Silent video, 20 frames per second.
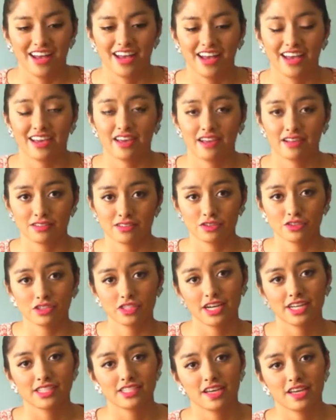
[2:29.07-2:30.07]
I told
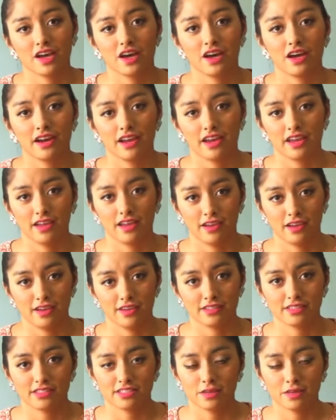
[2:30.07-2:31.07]
you guys I got
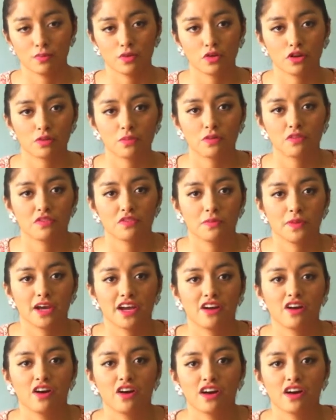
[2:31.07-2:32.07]
a scent portable from my
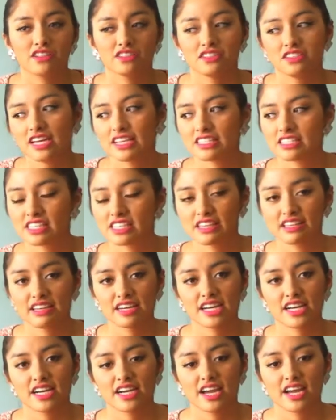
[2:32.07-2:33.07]
car, so that's in
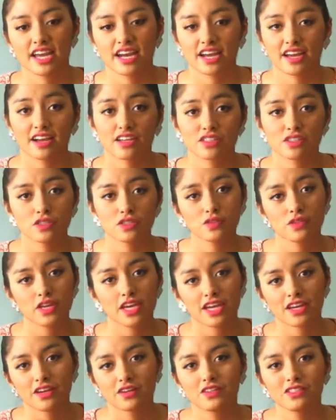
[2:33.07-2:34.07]
there, and I got two
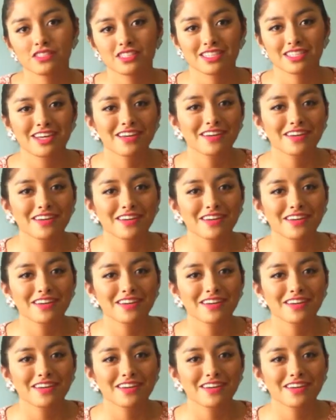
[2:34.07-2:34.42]
candles because